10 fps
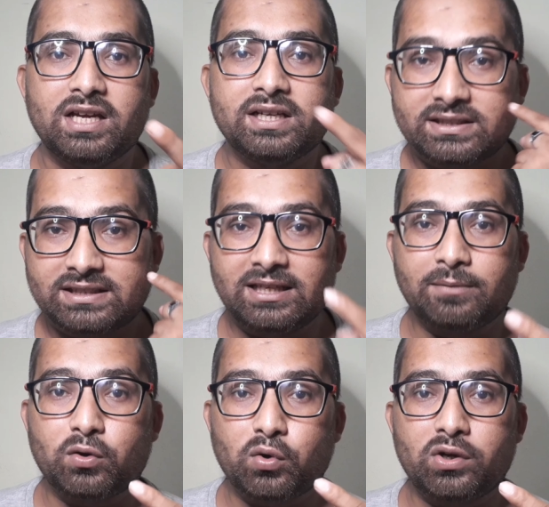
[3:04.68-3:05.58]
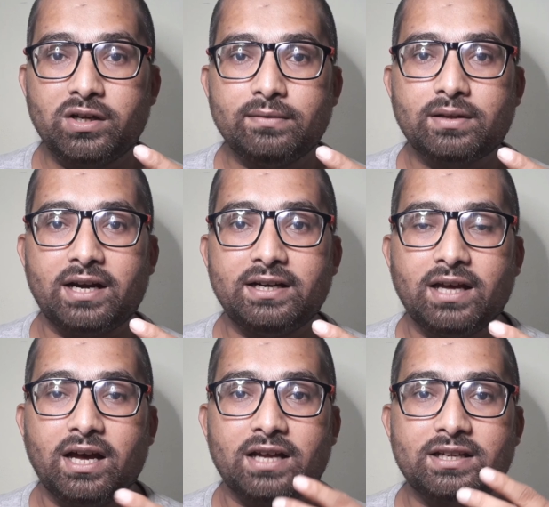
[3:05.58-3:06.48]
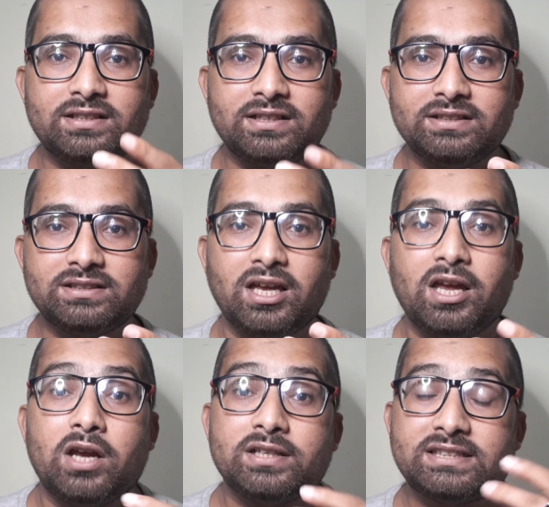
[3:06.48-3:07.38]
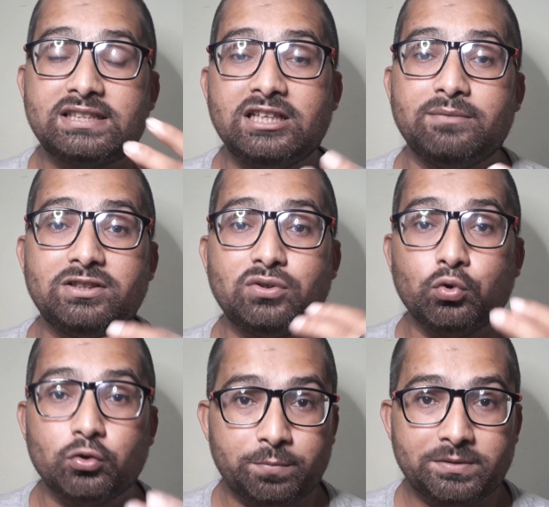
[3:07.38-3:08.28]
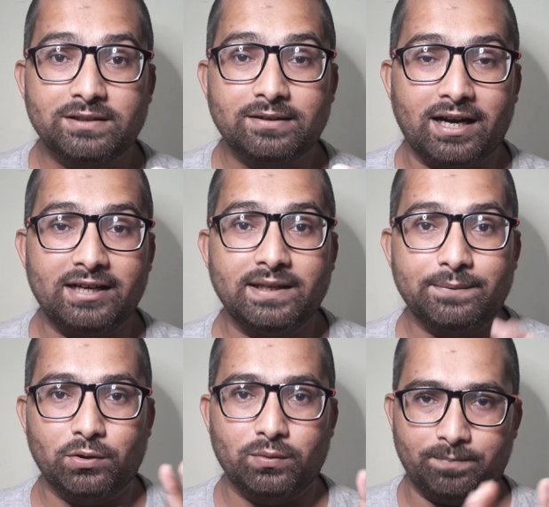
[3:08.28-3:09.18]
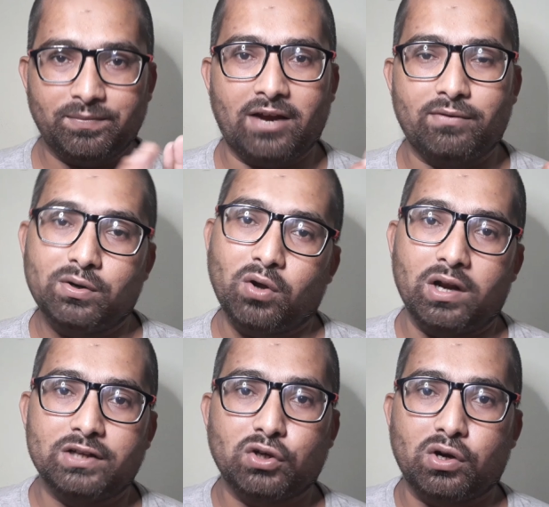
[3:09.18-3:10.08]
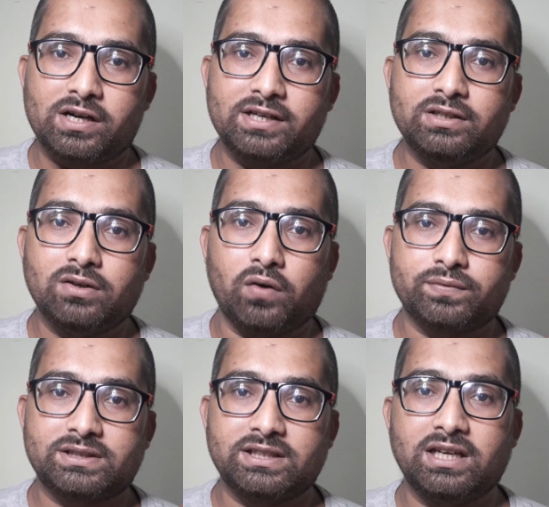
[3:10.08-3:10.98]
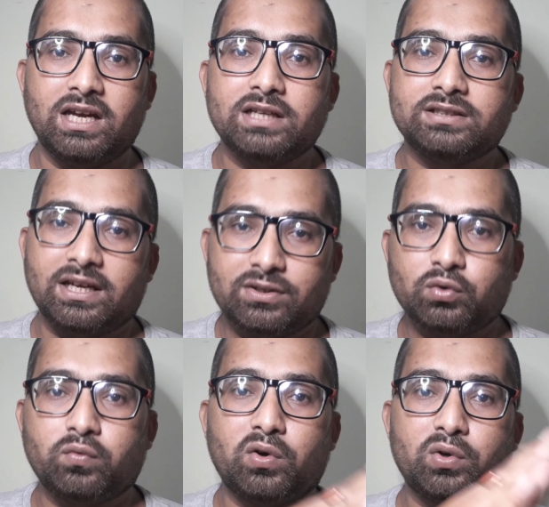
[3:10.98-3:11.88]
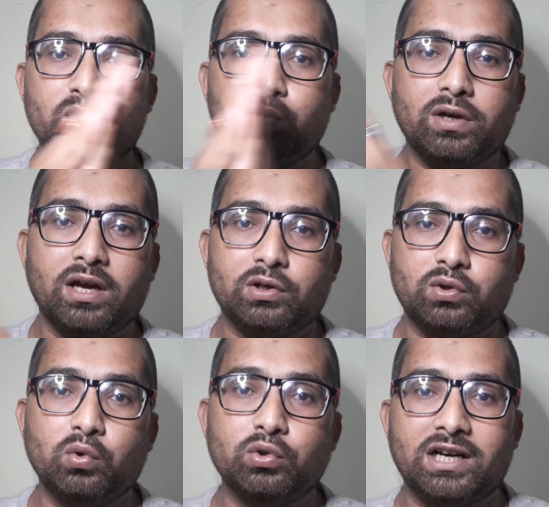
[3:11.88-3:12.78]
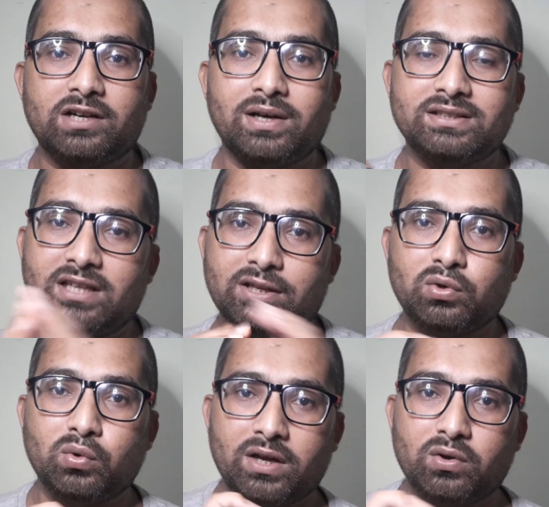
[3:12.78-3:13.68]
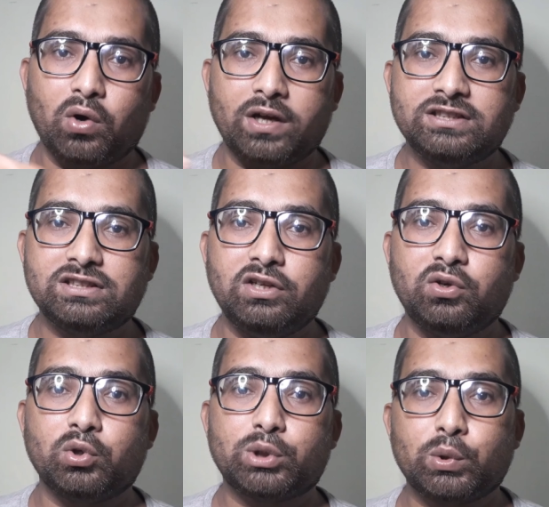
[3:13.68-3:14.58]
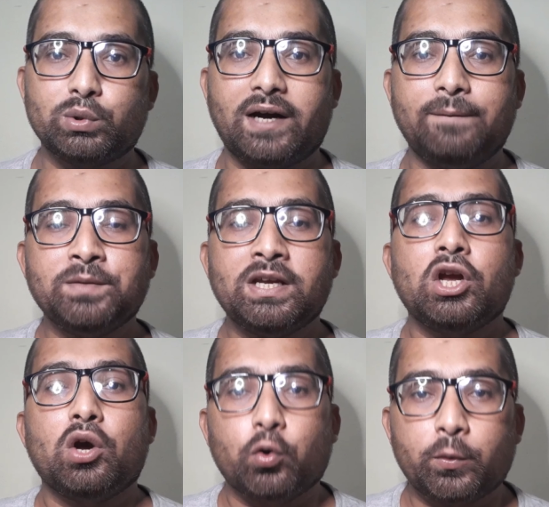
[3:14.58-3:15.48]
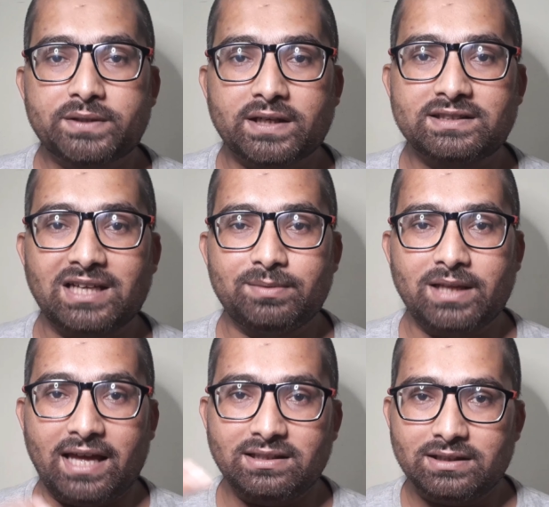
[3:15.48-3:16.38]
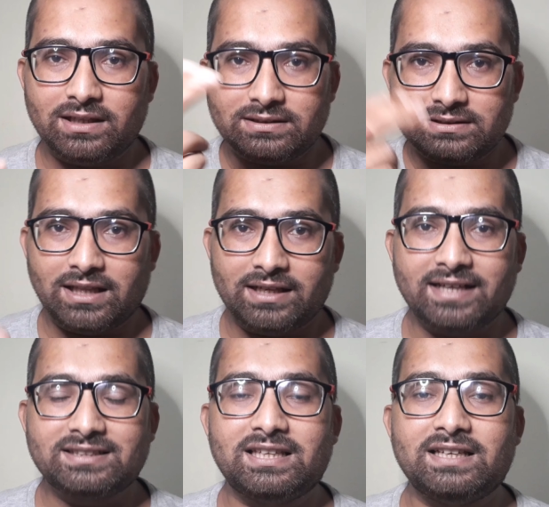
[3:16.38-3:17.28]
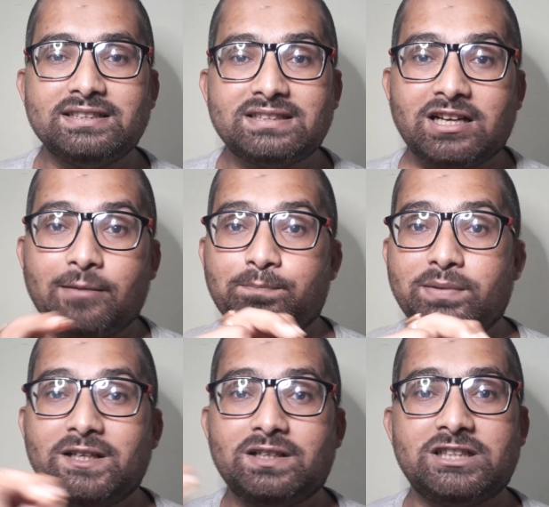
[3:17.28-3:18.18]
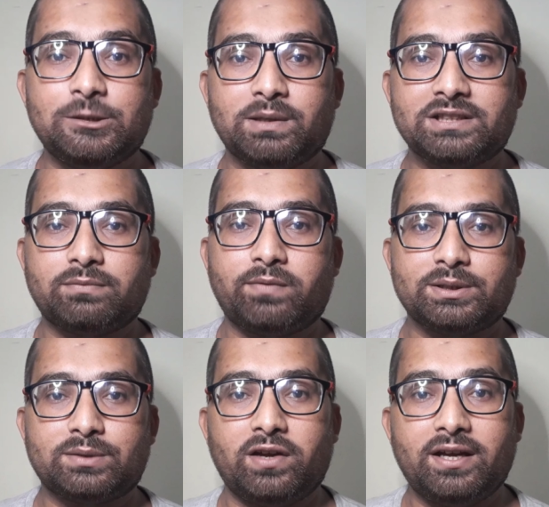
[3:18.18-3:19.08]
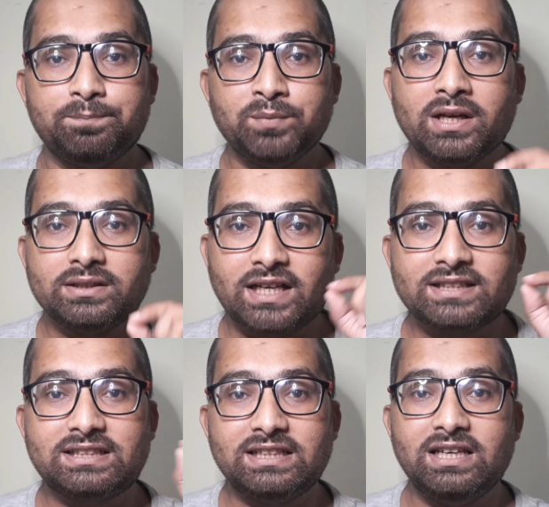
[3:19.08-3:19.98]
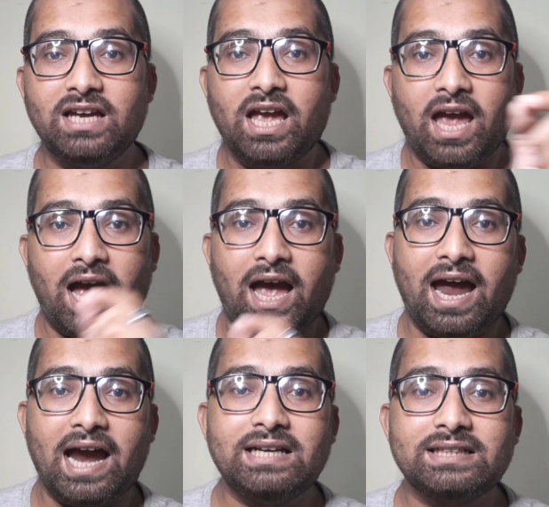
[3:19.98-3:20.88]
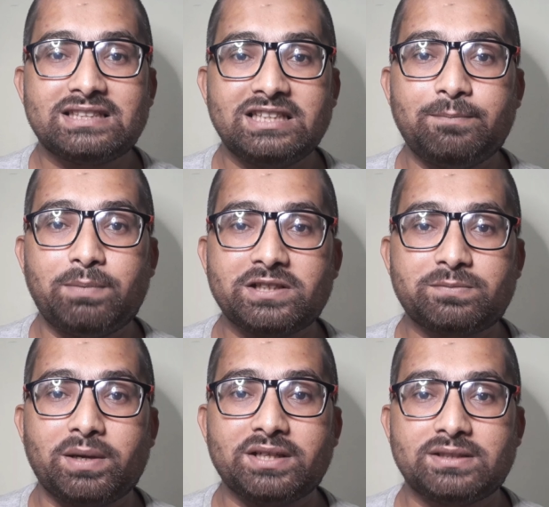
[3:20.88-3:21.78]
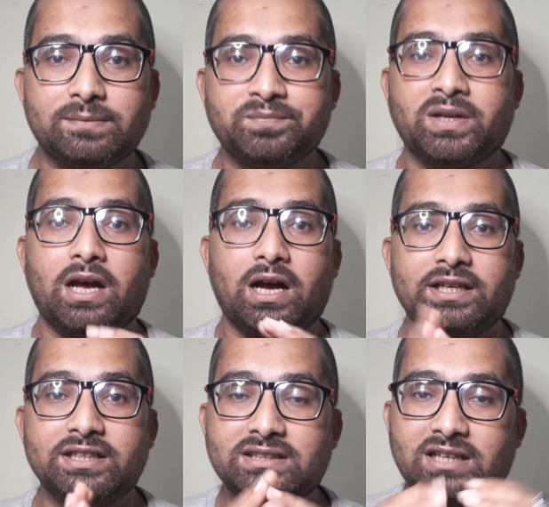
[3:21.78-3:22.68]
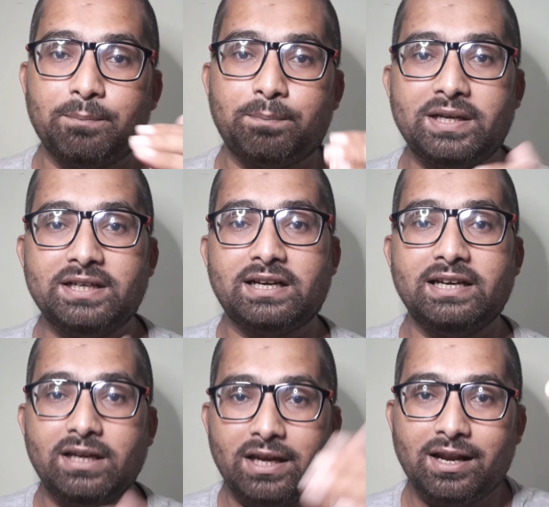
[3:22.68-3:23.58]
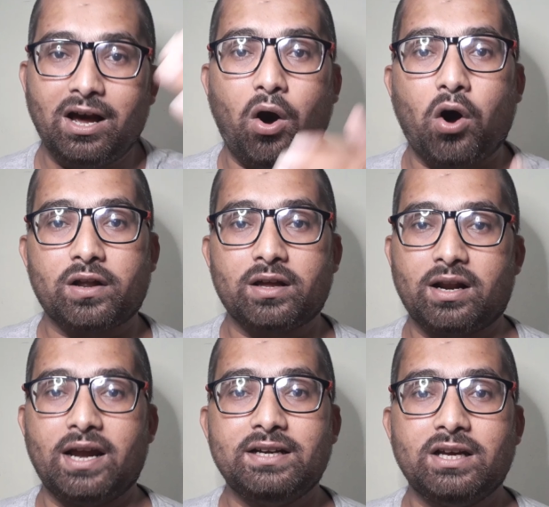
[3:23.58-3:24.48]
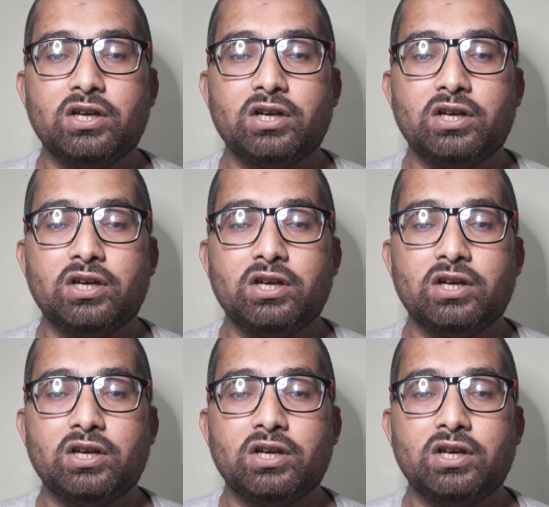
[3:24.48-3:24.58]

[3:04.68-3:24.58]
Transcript: C tutorial, right? Another is C with OOPS, right? If you have a knowledge already of C, then you want to do the advanced, then you can easily go through the OOPS concept. And the next thing is complete C++, where the C and C++ is completely in a order, right?